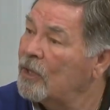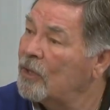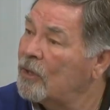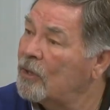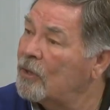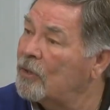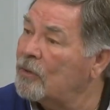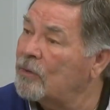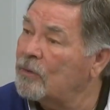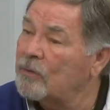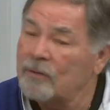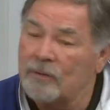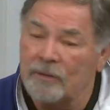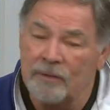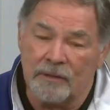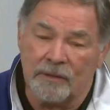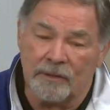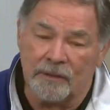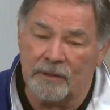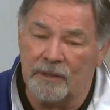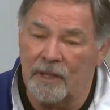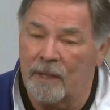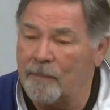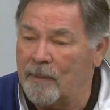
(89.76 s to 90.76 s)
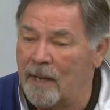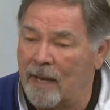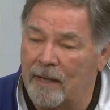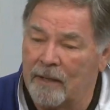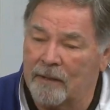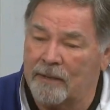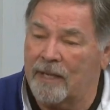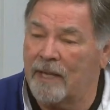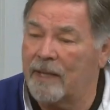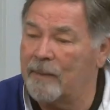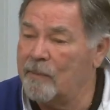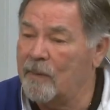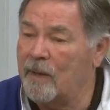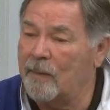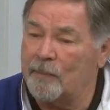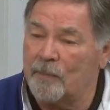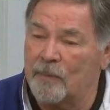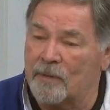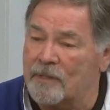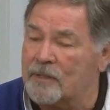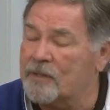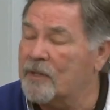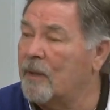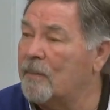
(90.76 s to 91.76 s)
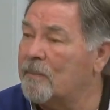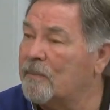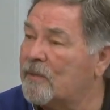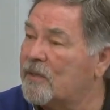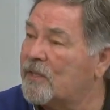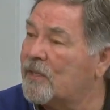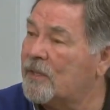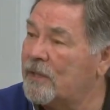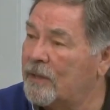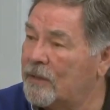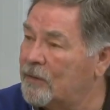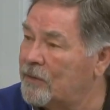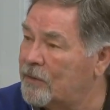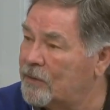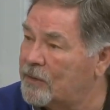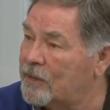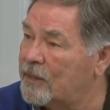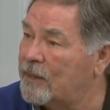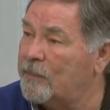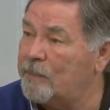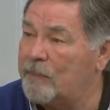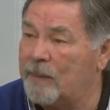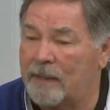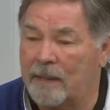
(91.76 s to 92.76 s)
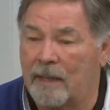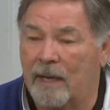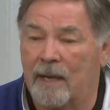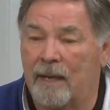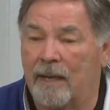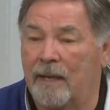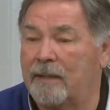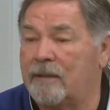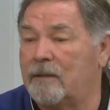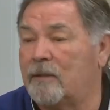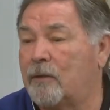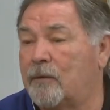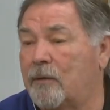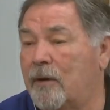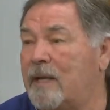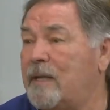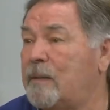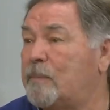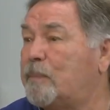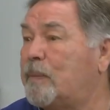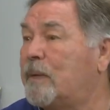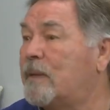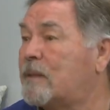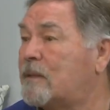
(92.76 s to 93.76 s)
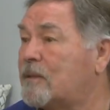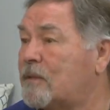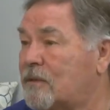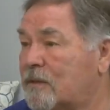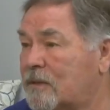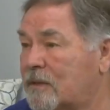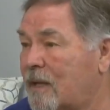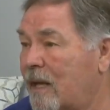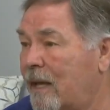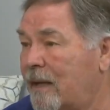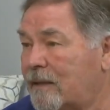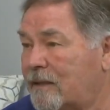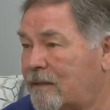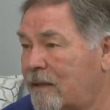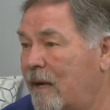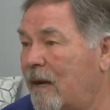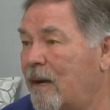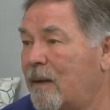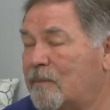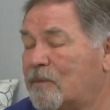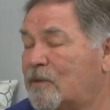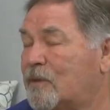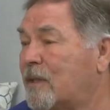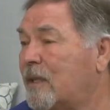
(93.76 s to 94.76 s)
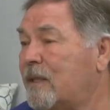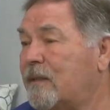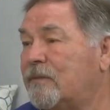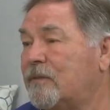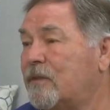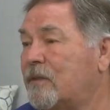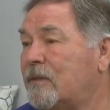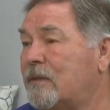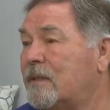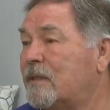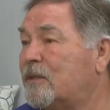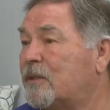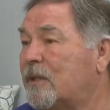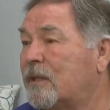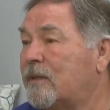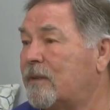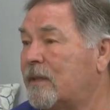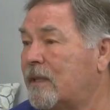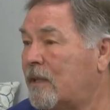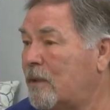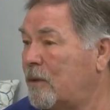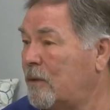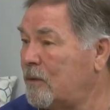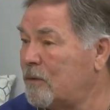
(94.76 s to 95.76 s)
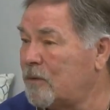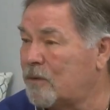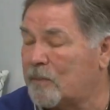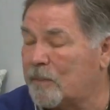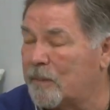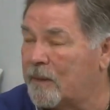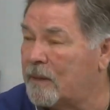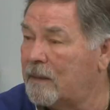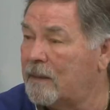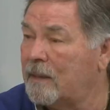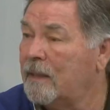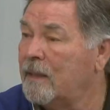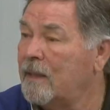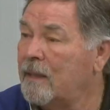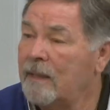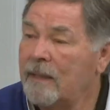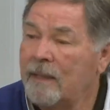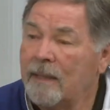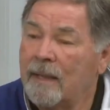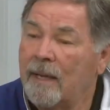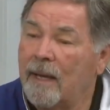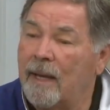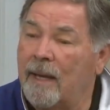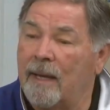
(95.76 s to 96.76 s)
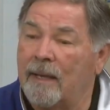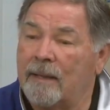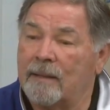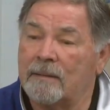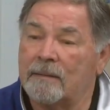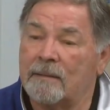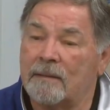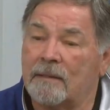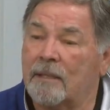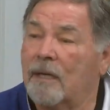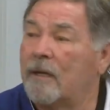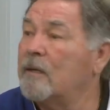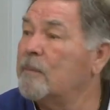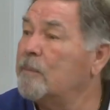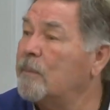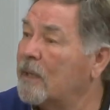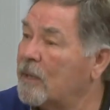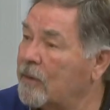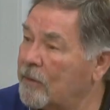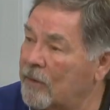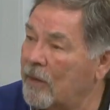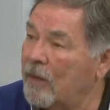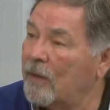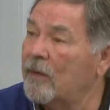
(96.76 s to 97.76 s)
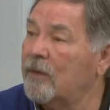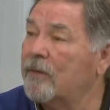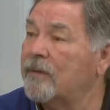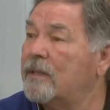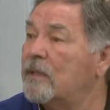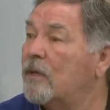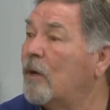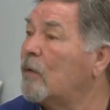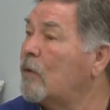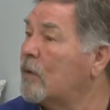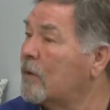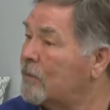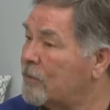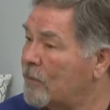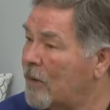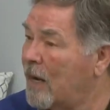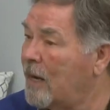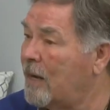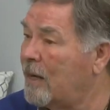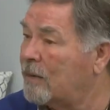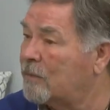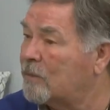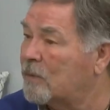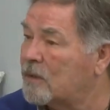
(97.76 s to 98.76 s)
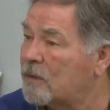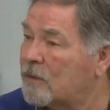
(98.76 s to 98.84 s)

who somehow came up with some synergy behind great pitchers like Tom Seaver and Jerry Kuzman and Tug McGraw and Nolan Ryan was.